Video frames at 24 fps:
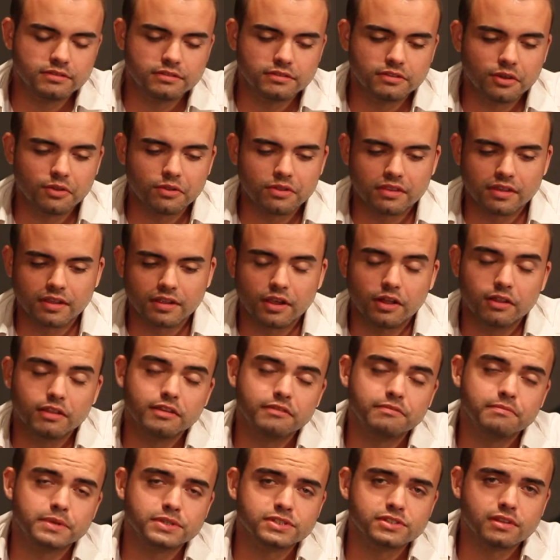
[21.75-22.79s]
don't think I'll
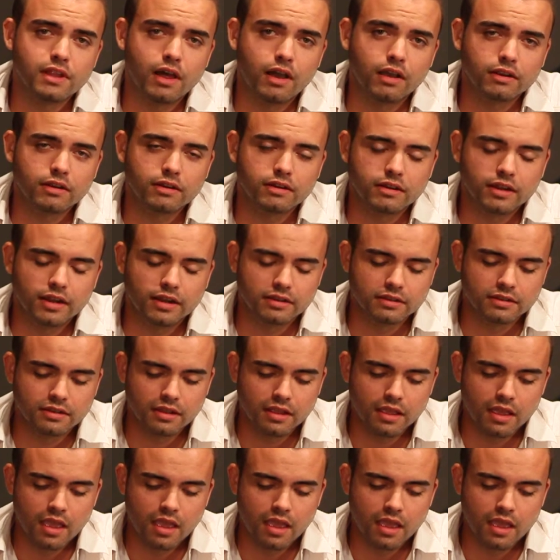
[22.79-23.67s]
live much longer, and